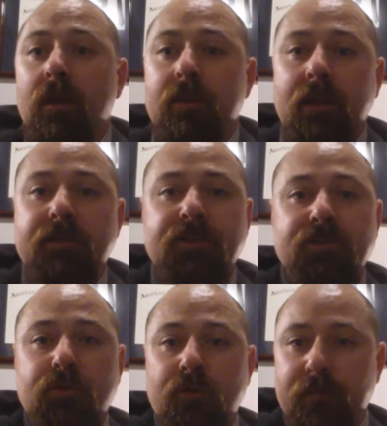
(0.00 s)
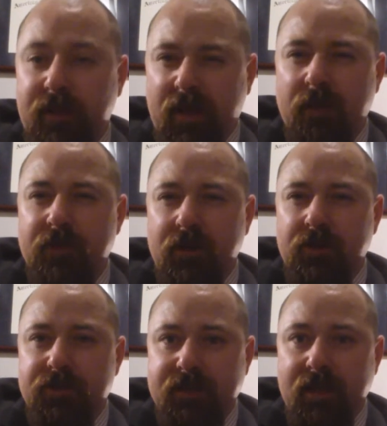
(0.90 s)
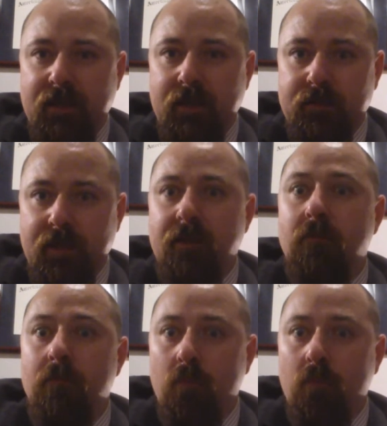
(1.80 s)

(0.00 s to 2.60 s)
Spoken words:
it just sort of became the understanding that